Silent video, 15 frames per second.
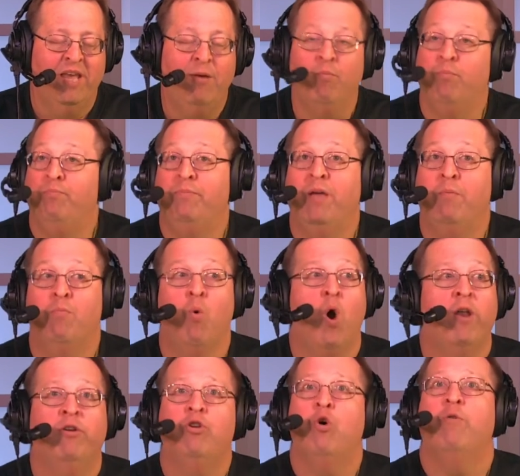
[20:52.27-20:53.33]
They
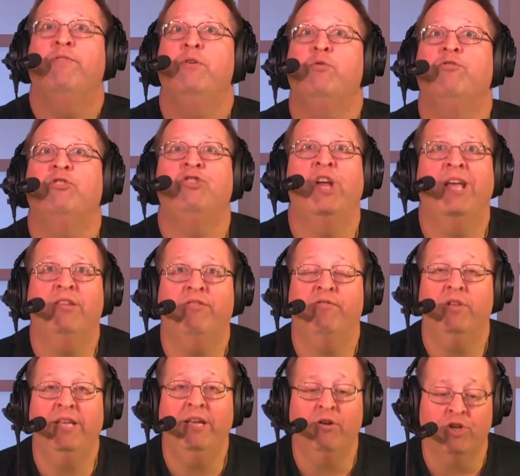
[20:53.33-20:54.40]
wanted to know if there was a chance
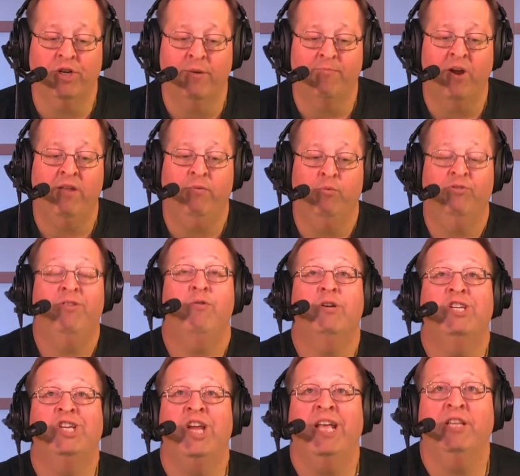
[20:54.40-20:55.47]
for leadership, right? Was there
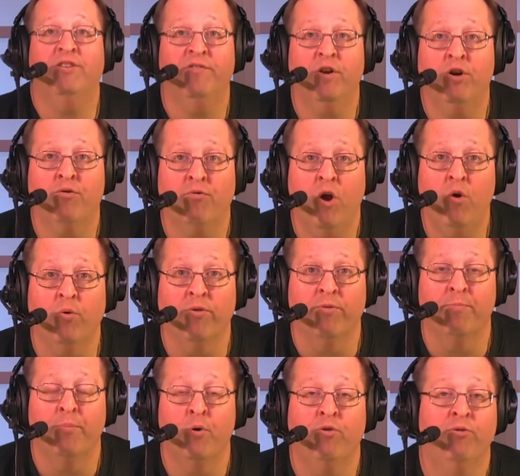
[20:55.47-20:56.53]
a chance for
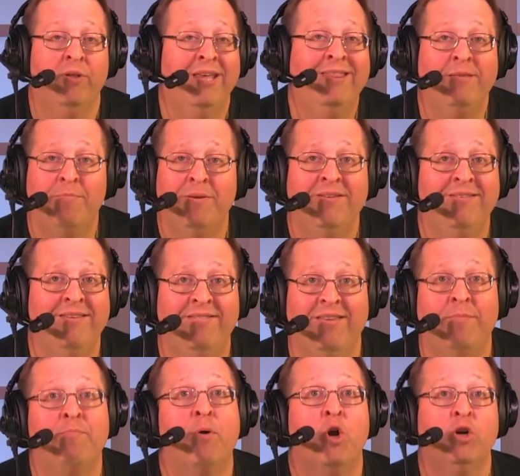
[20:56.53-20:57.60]
growth, both in the business
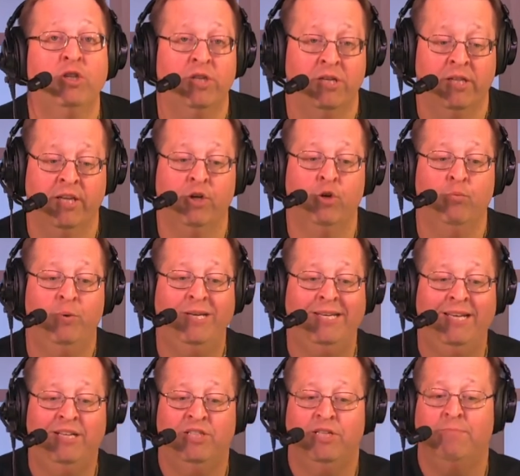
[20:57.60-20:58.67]
and personally? Could we
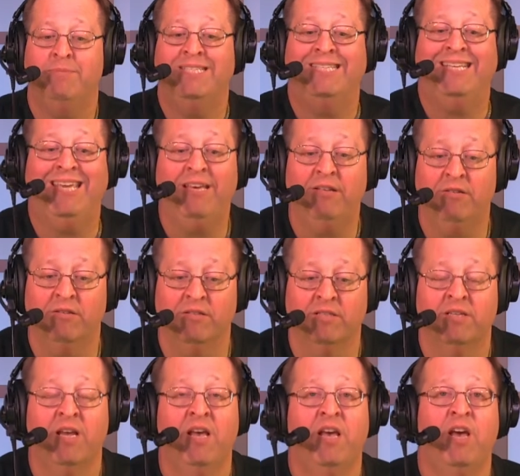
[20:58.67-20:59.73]
teach them
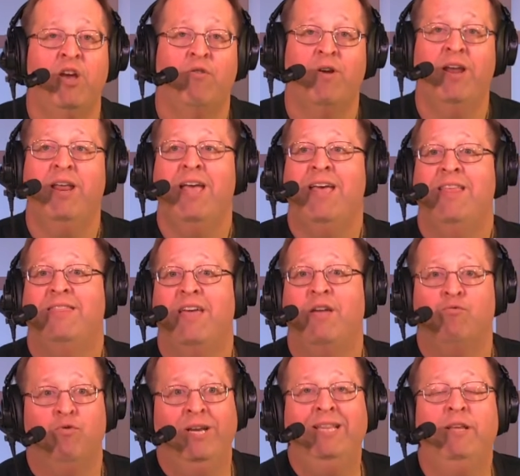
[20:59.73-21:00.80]
skills, right? They
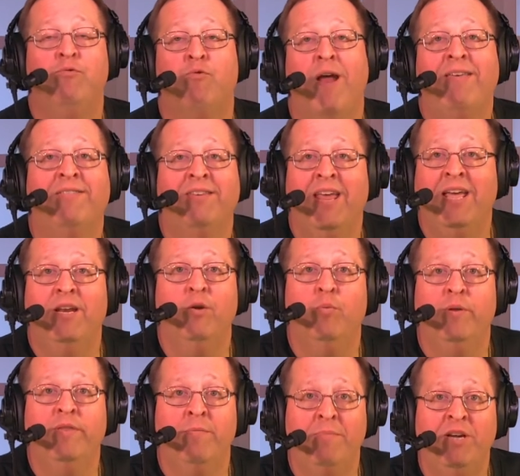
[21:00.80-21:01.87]
really
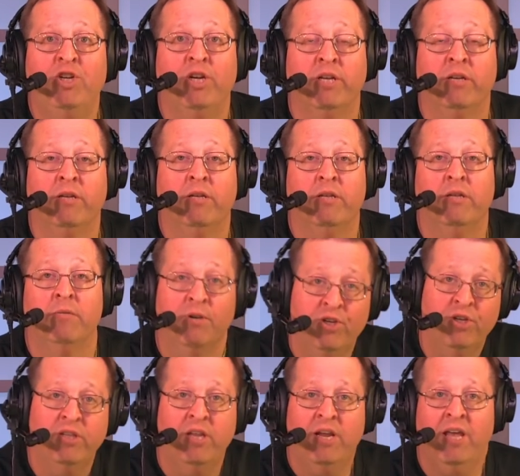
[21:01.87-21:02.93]
resonated with the mission
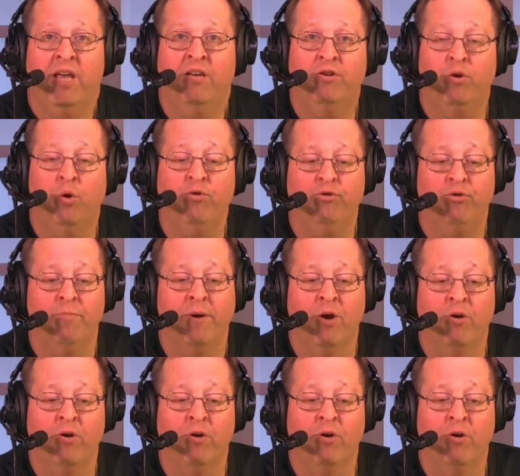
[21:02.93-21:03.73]
that I had told you